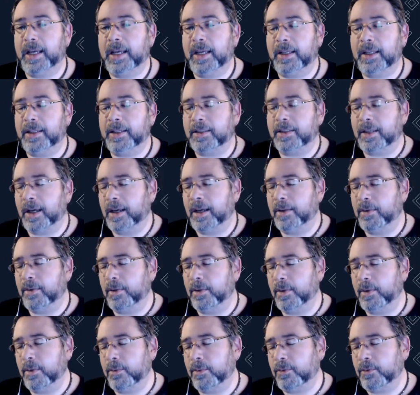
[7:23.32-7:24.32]
And
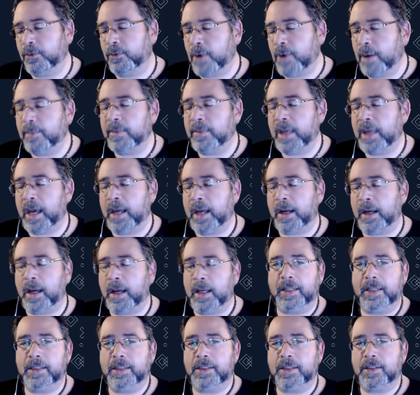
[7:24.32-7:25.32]
from that,
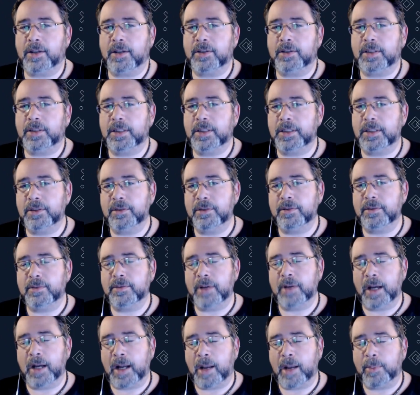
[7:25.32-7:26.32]
I can start to
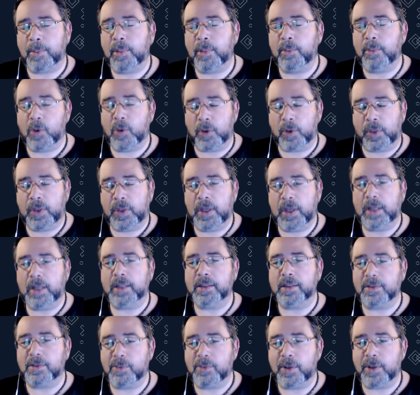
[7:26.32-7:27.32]
do a couple more
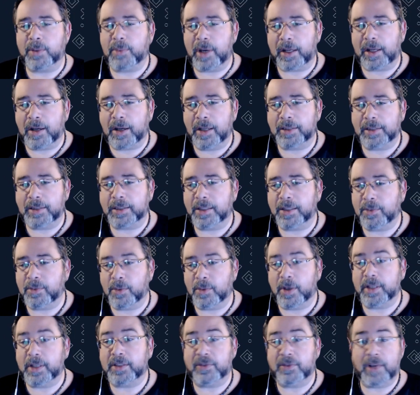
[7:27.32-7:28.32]
things with my content.
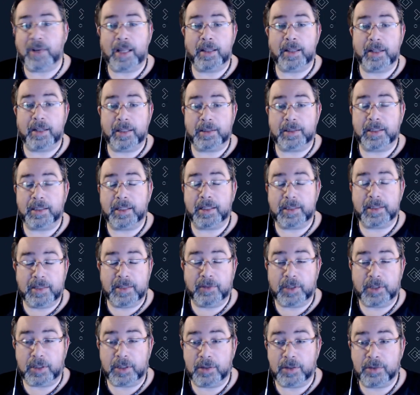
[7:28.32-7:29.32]
One is validate that it's
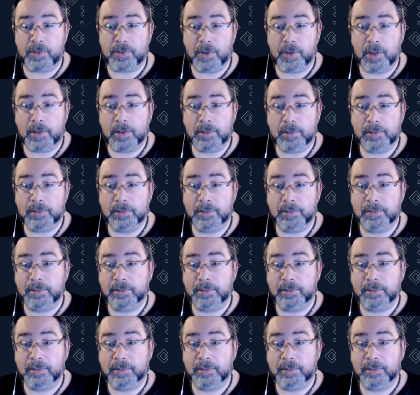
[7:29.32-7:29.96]
even useful.